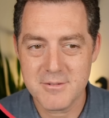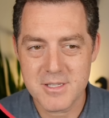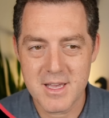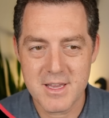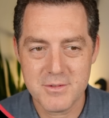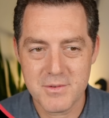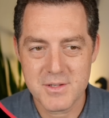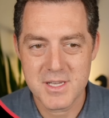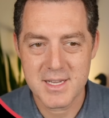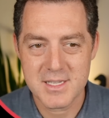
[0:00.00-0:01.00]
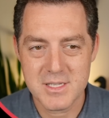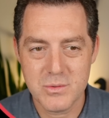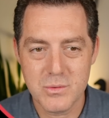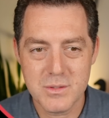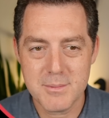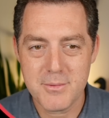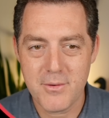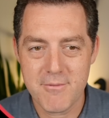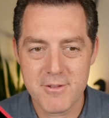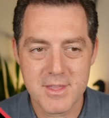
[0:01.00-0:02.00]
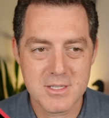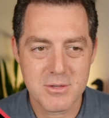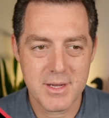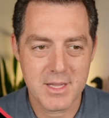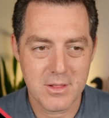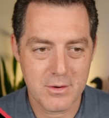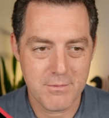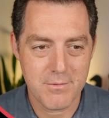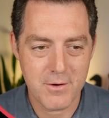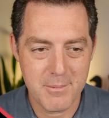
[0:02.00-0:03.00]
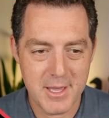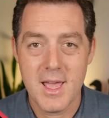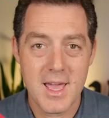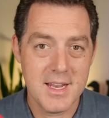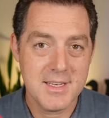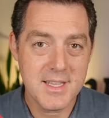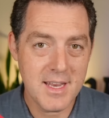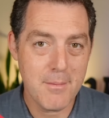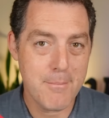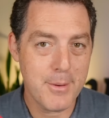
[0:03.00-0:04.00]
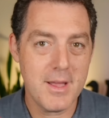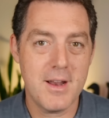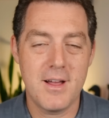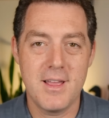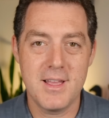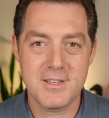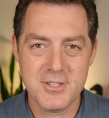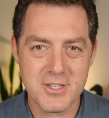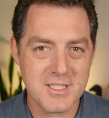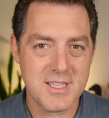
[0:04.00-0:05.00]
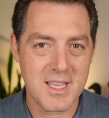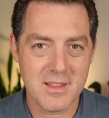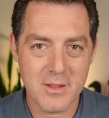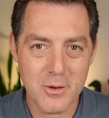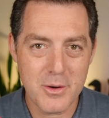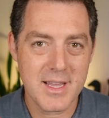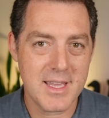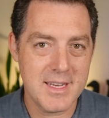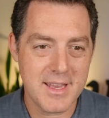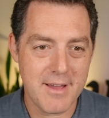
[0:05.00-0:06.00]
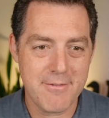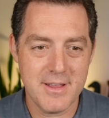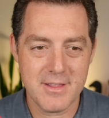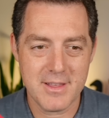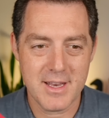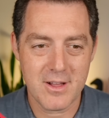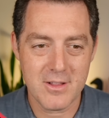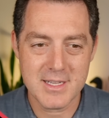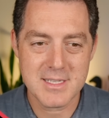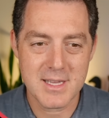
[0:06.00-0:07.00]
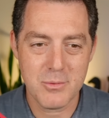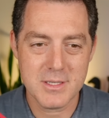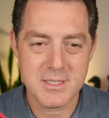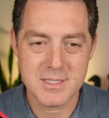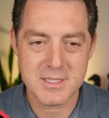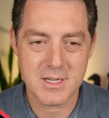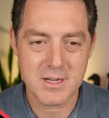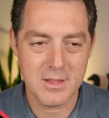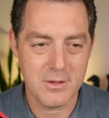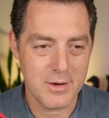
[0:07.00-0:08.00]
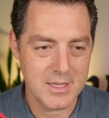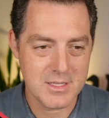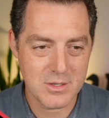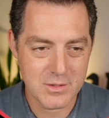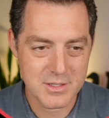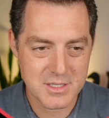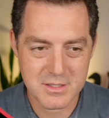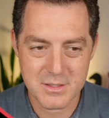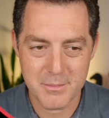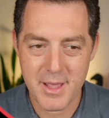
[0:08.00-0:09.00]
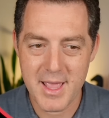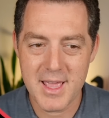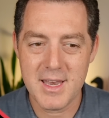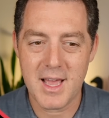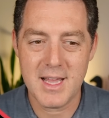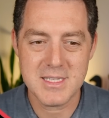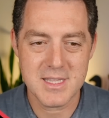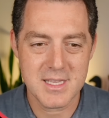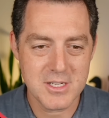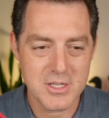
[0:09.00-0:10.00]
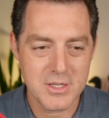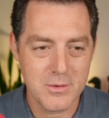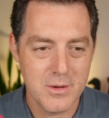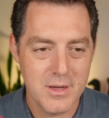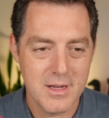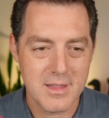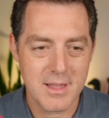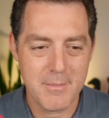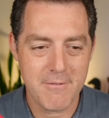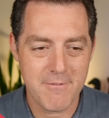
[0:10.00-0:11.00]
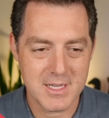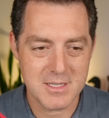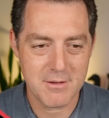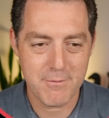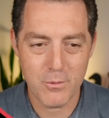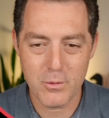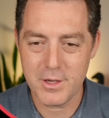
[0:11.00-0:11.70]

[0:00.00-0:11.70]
sliders for settings and tooltips for everything so I can learn from it. And it did it, but it just said loading indefinitely. And all I said was it's stuck on loading the solar system. And I see the issue. Let me fix it for